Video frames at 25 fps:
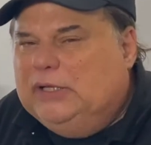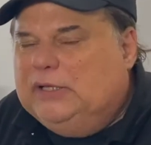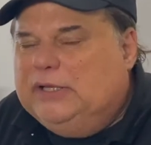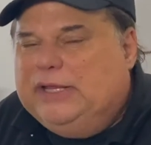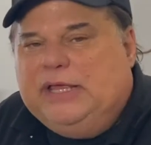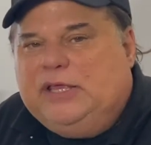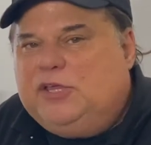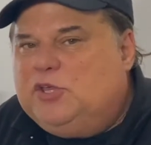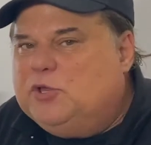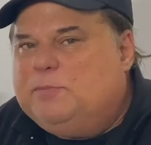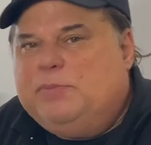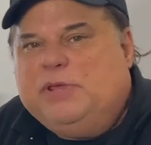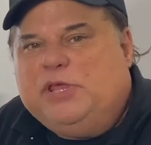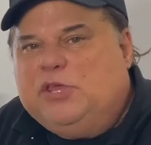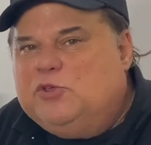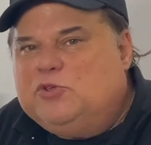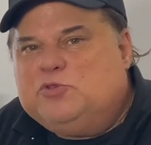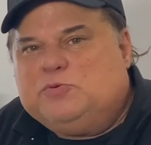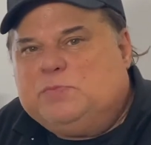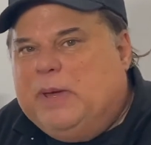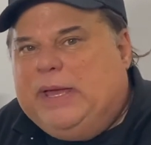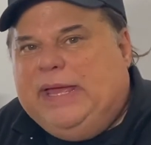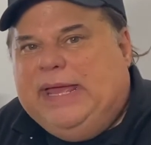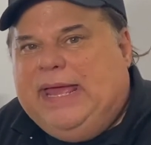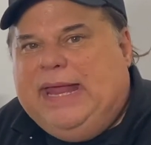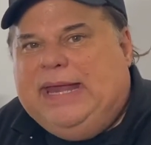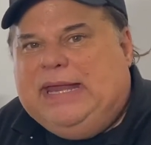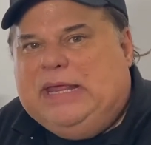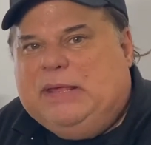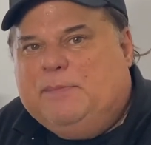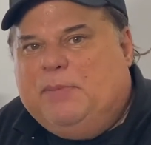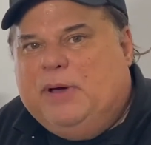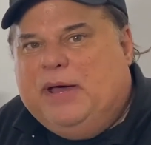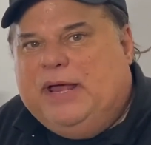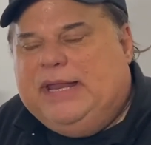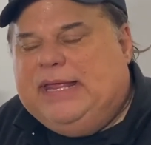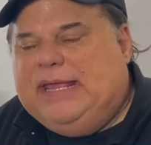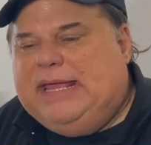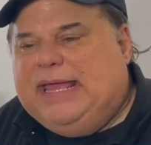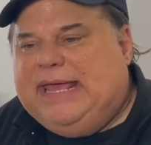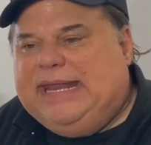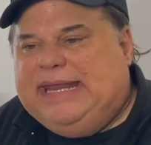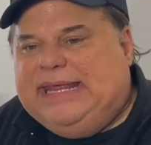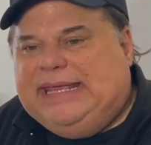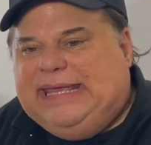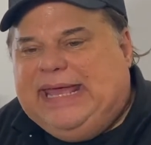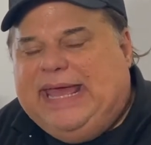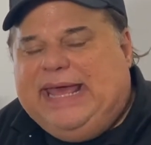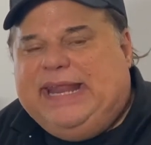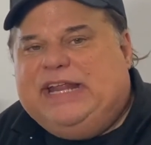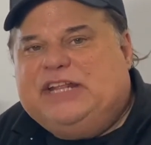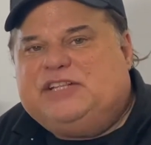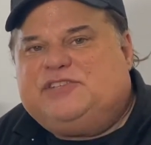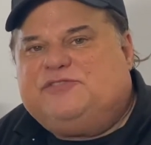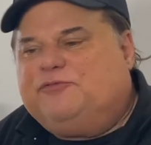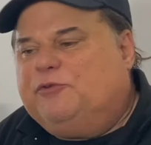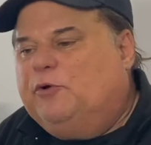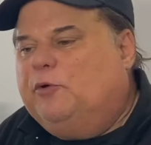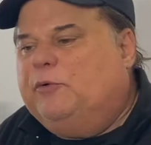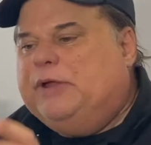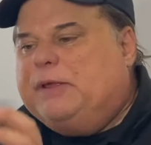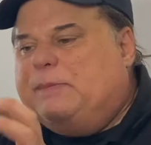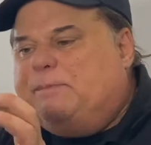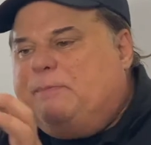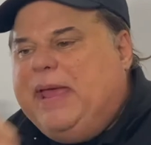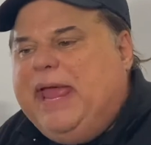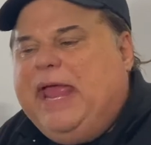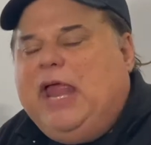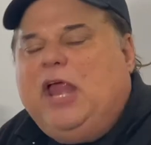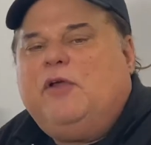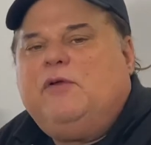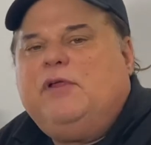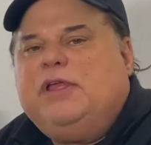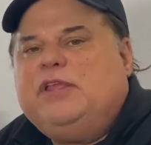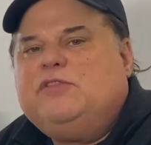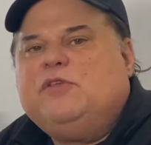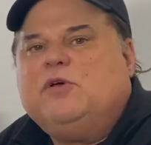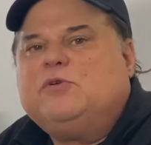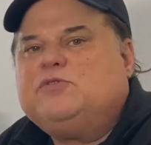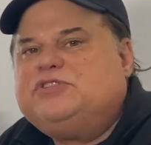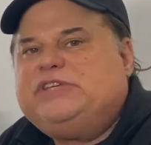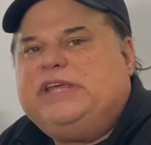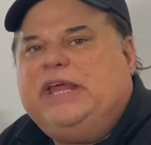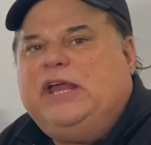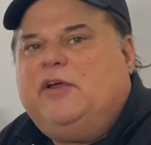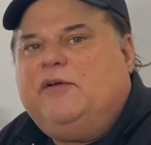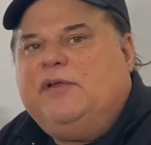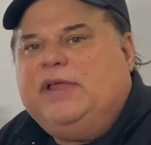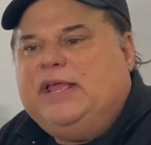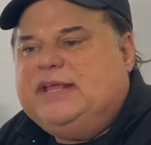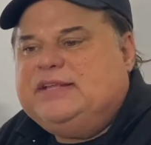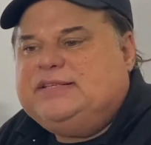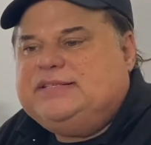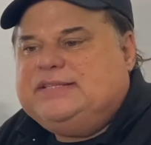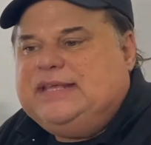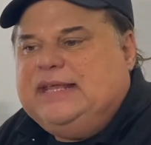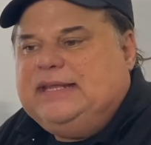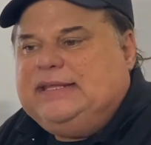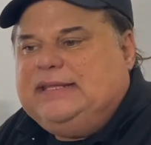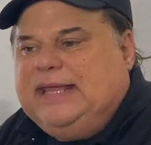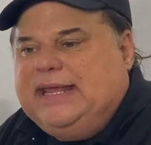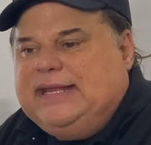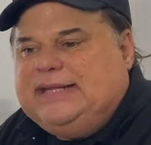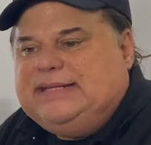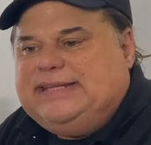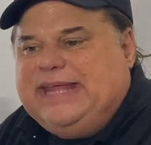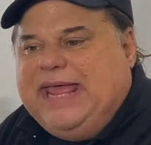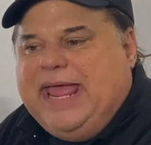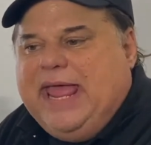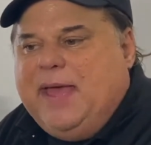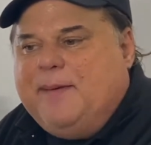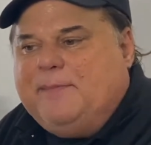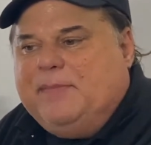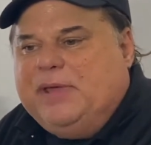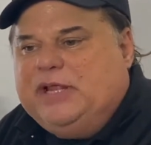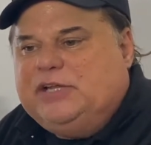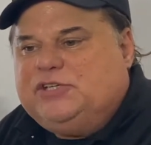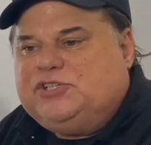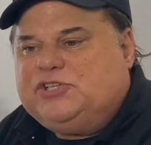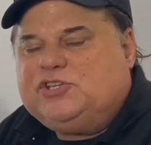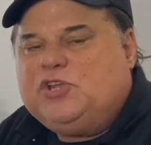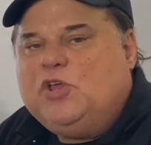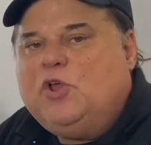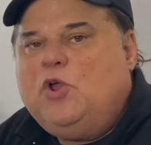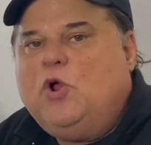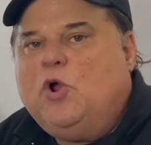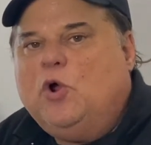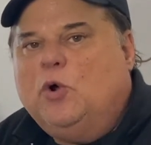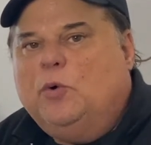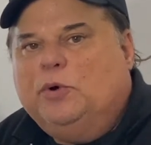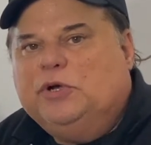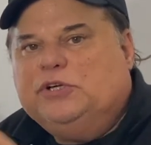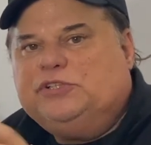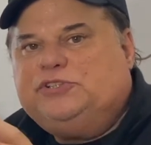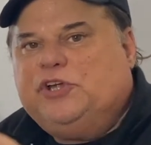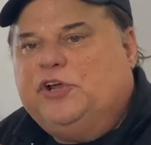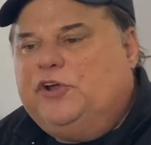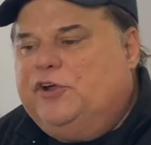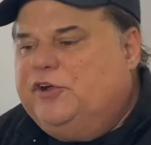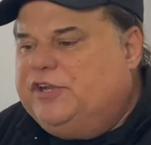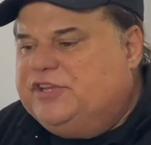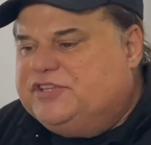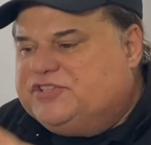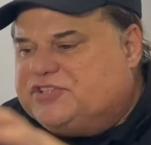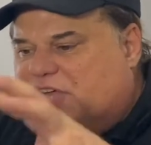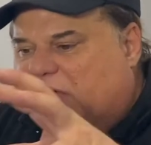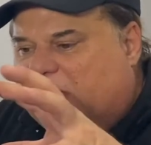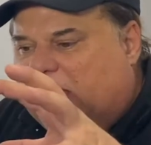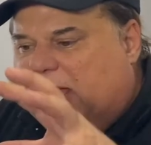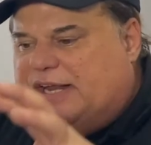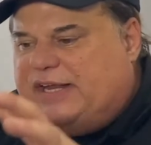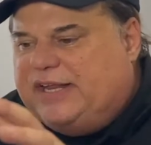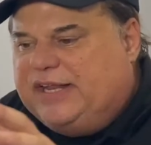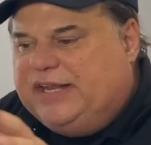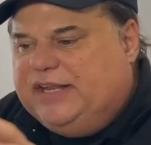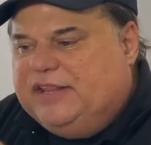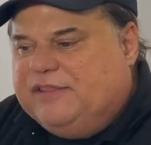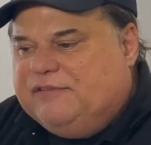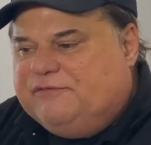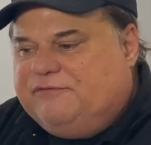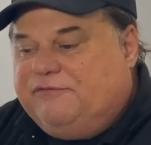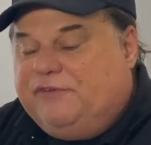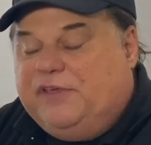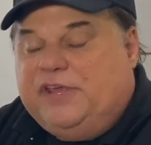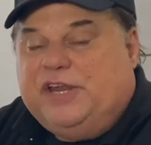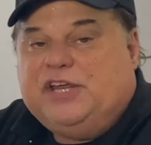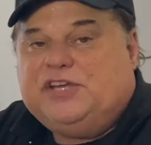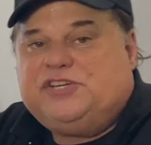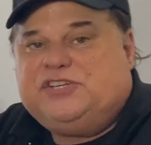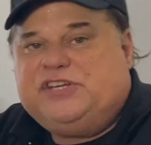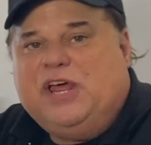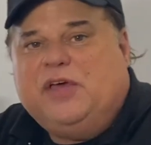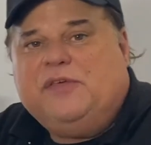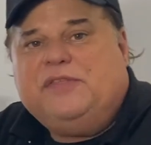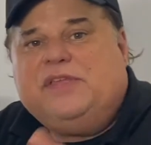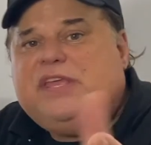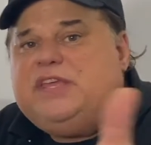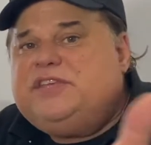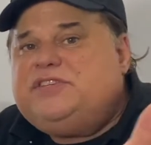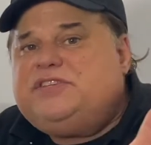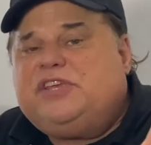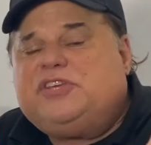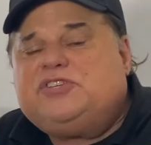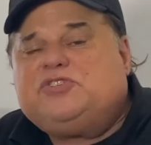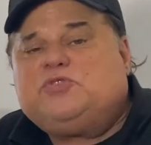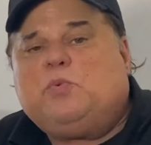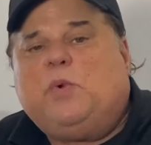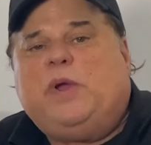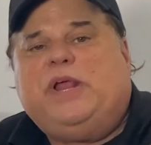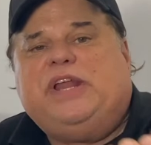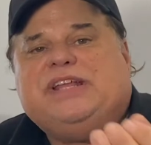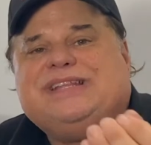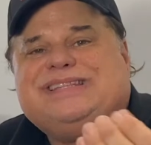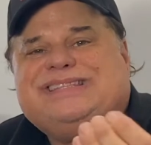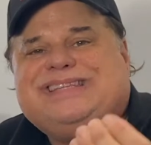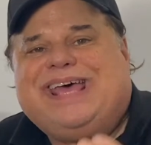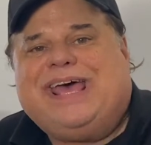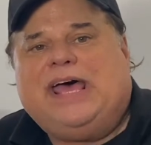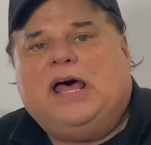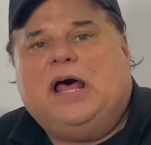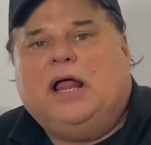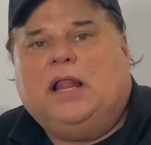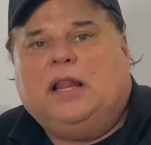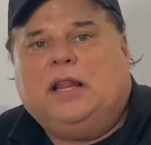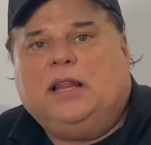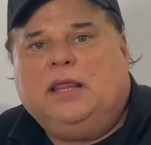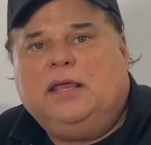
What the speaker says: could be used by anybody. And again, it's for repairing those areas that get damaged or where dirt has gotten into the finish. Now, the easiest way to tell